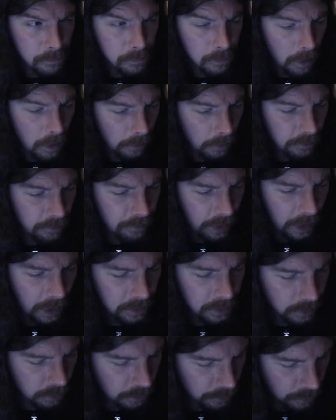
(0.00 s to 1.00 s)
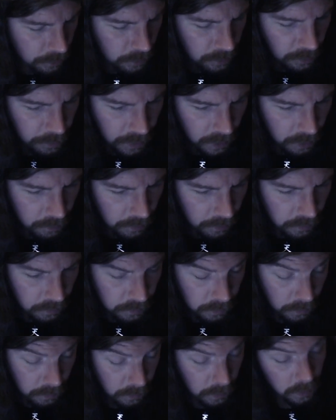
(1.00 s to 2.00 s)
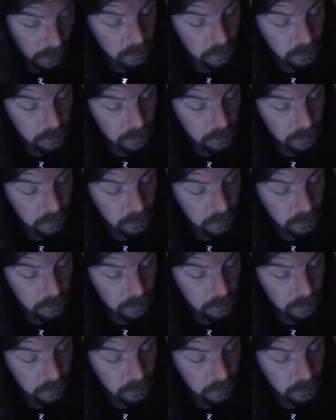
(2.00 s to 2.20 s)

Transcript: I've never had to. I've always been on... Well...